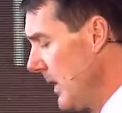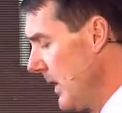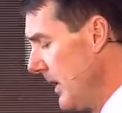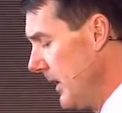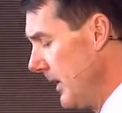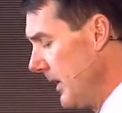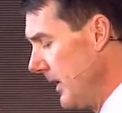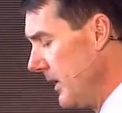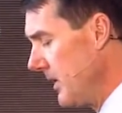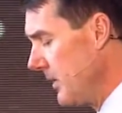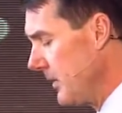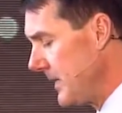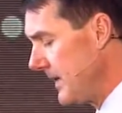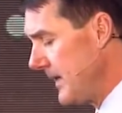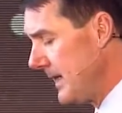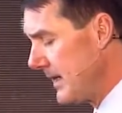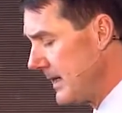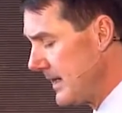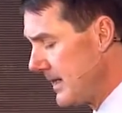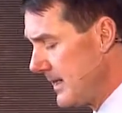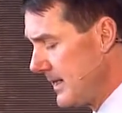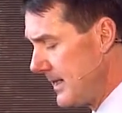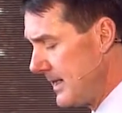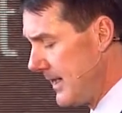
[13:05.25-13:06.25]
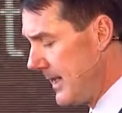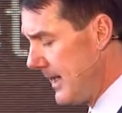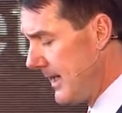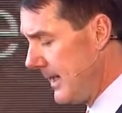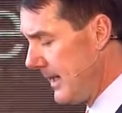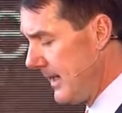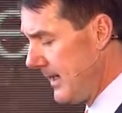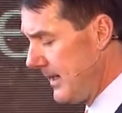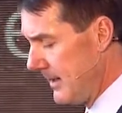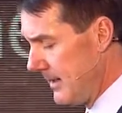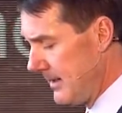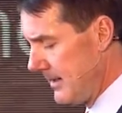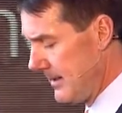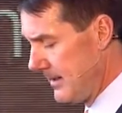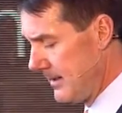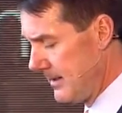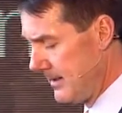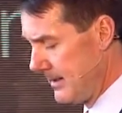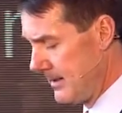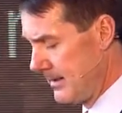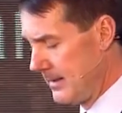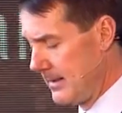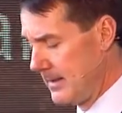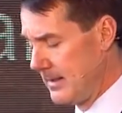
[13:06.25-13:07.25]
You know, at the end of the day,
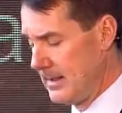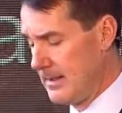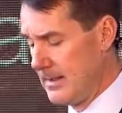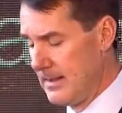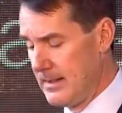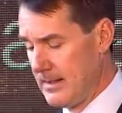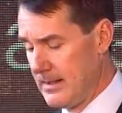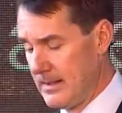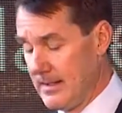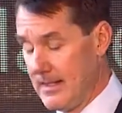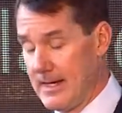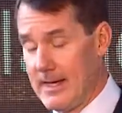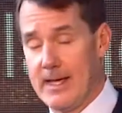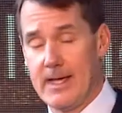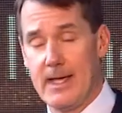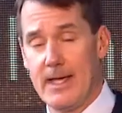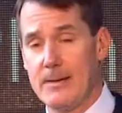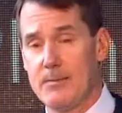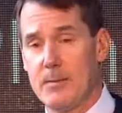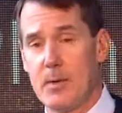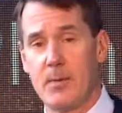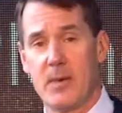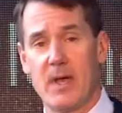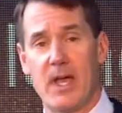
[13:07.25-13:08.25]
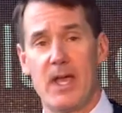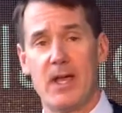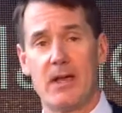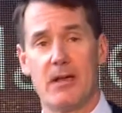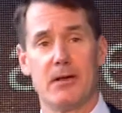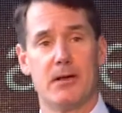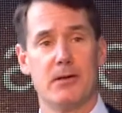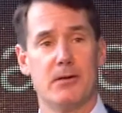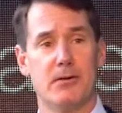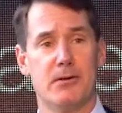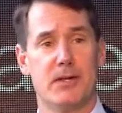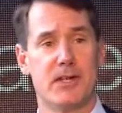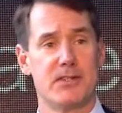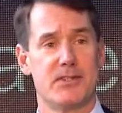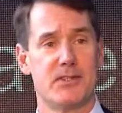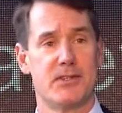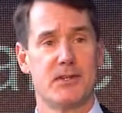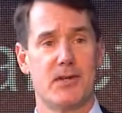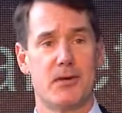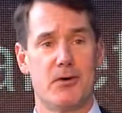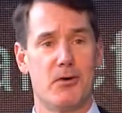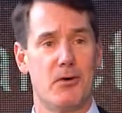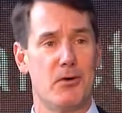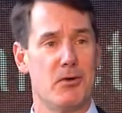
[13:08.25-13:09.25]
I am a banker who doesn't
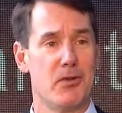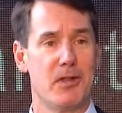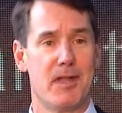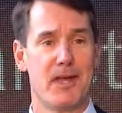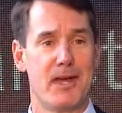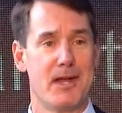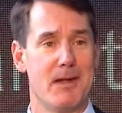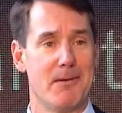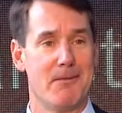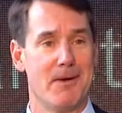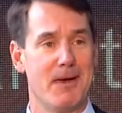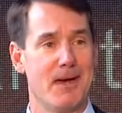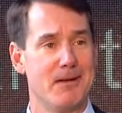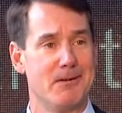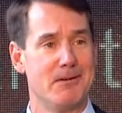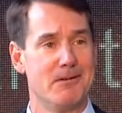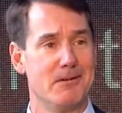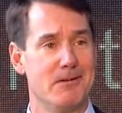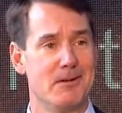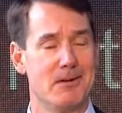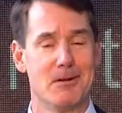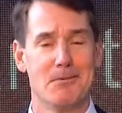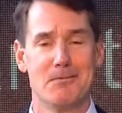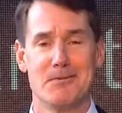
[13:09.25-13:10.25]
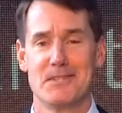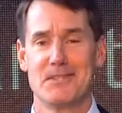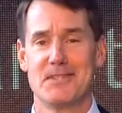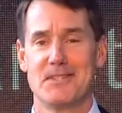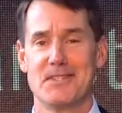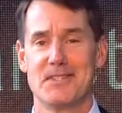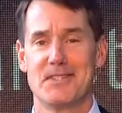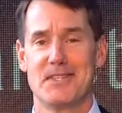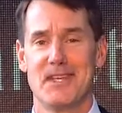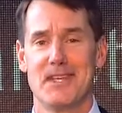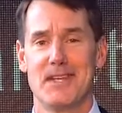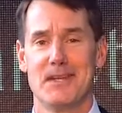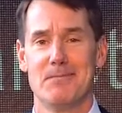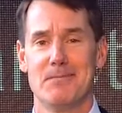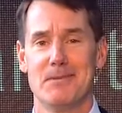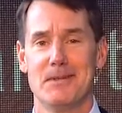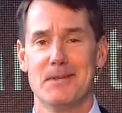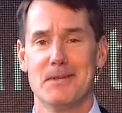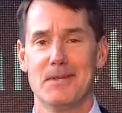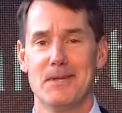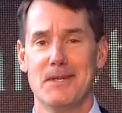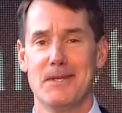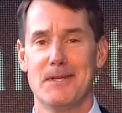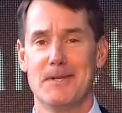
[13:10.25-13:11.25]
know a whole lot about urban
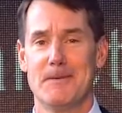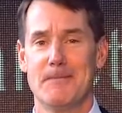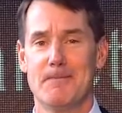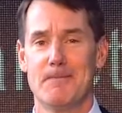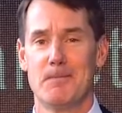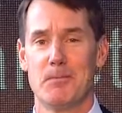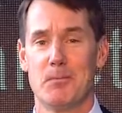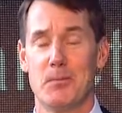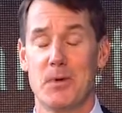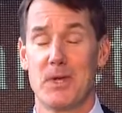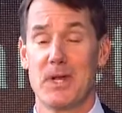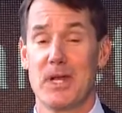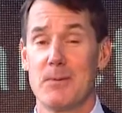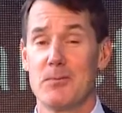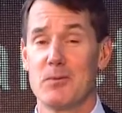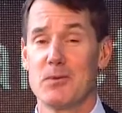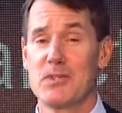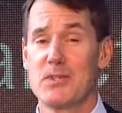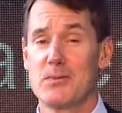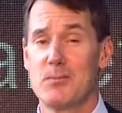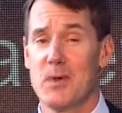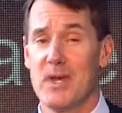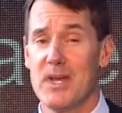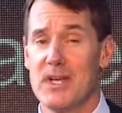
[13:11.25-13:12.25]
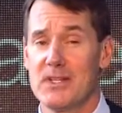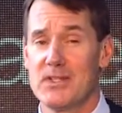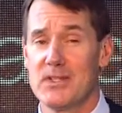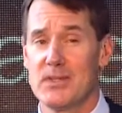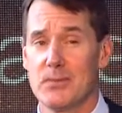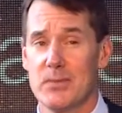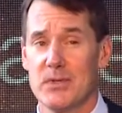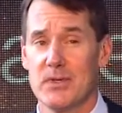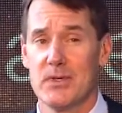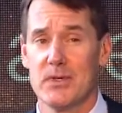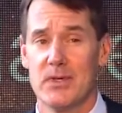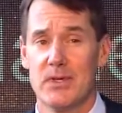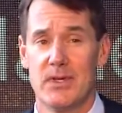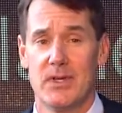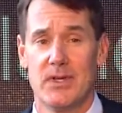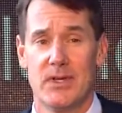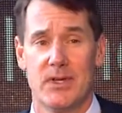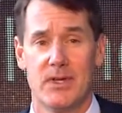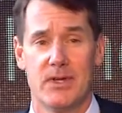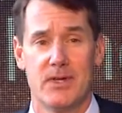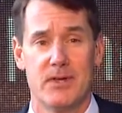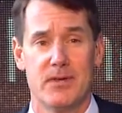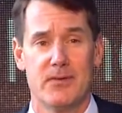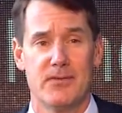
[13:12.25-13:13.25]
sustainability, but I'm responsible
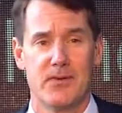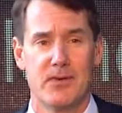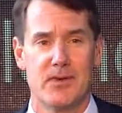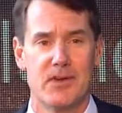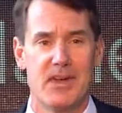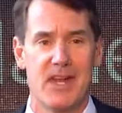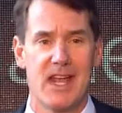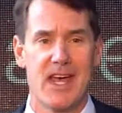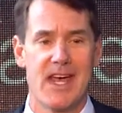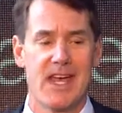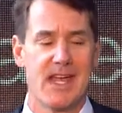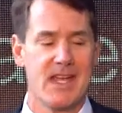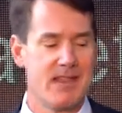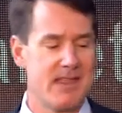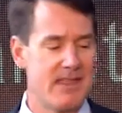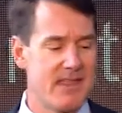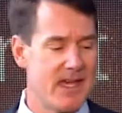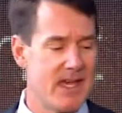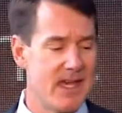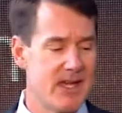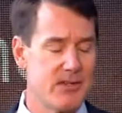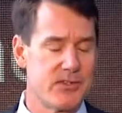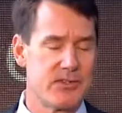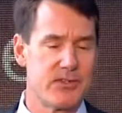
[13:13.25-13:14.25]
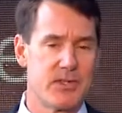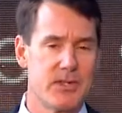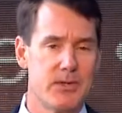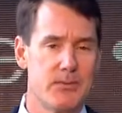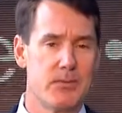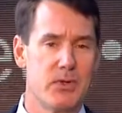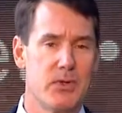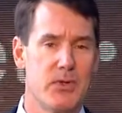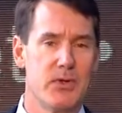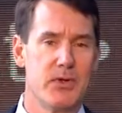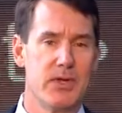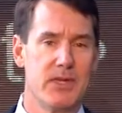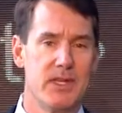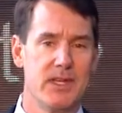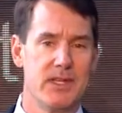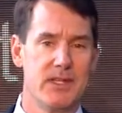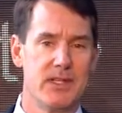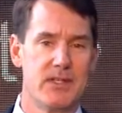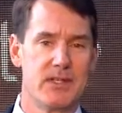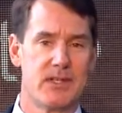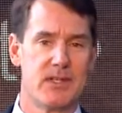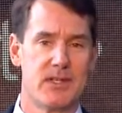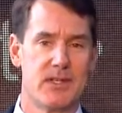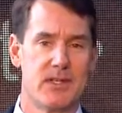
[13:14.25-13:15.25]
for 9,000
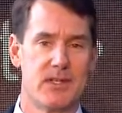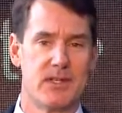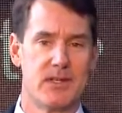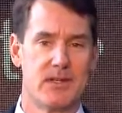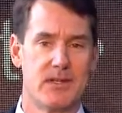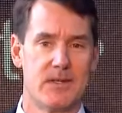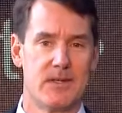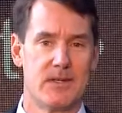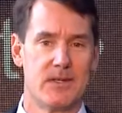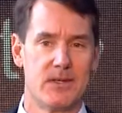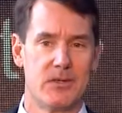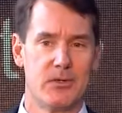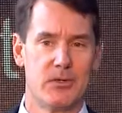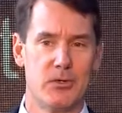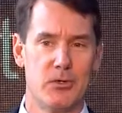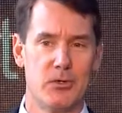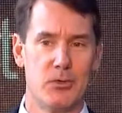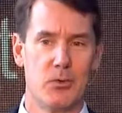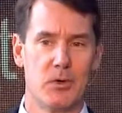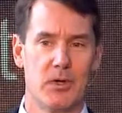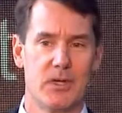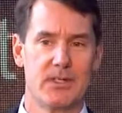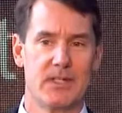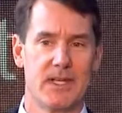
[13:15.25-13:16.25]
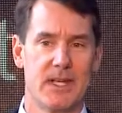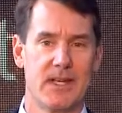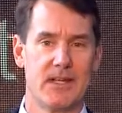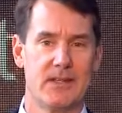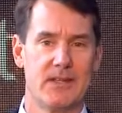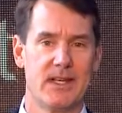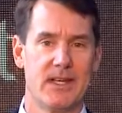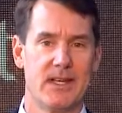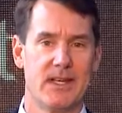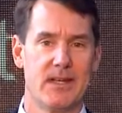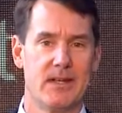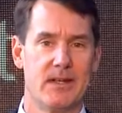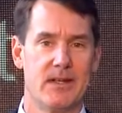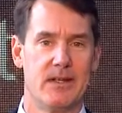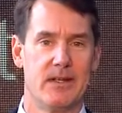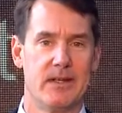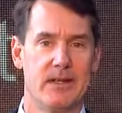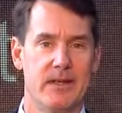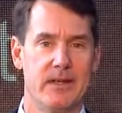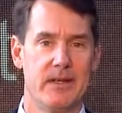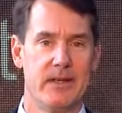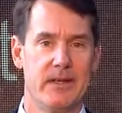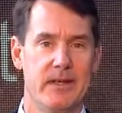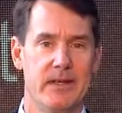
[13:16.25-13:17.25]
employees who work downtown,
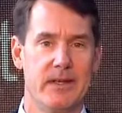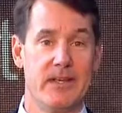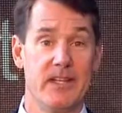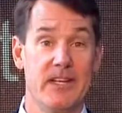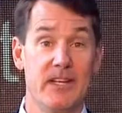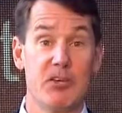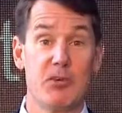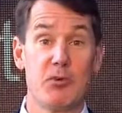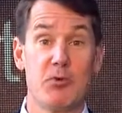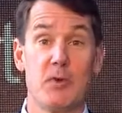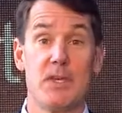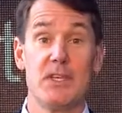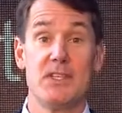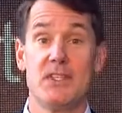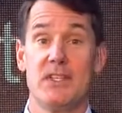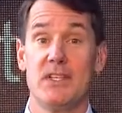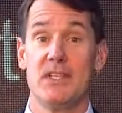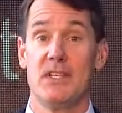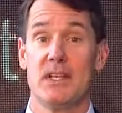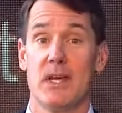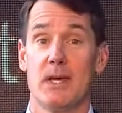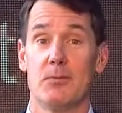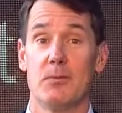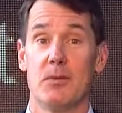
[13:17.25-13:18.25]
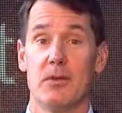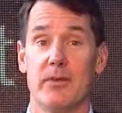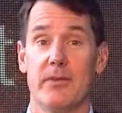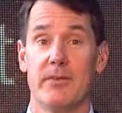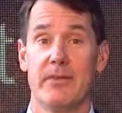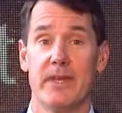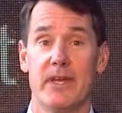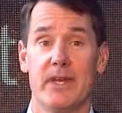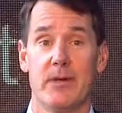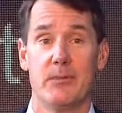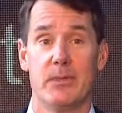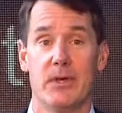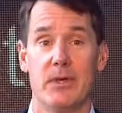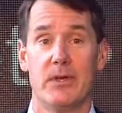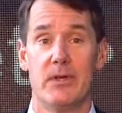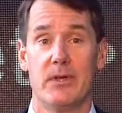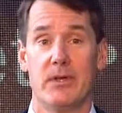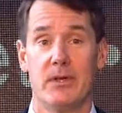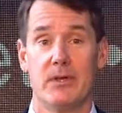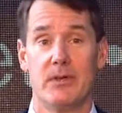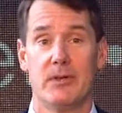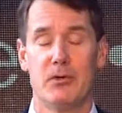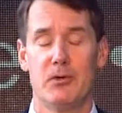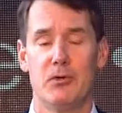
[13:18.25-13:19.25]
an increasing number of them
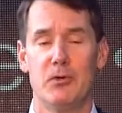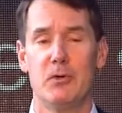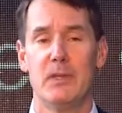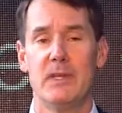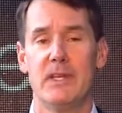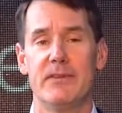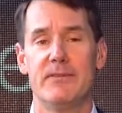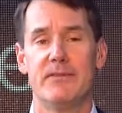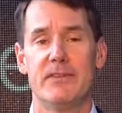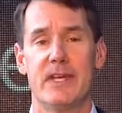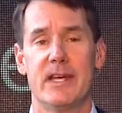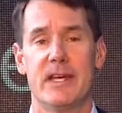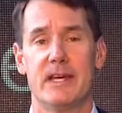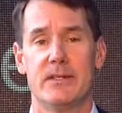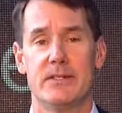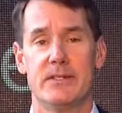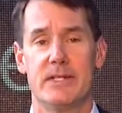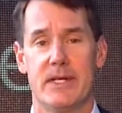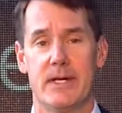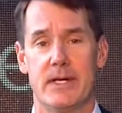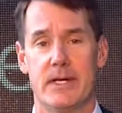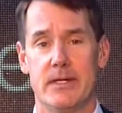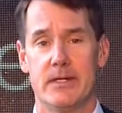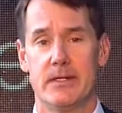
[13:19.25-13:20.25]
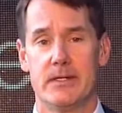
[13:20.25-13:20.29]
who live downtown.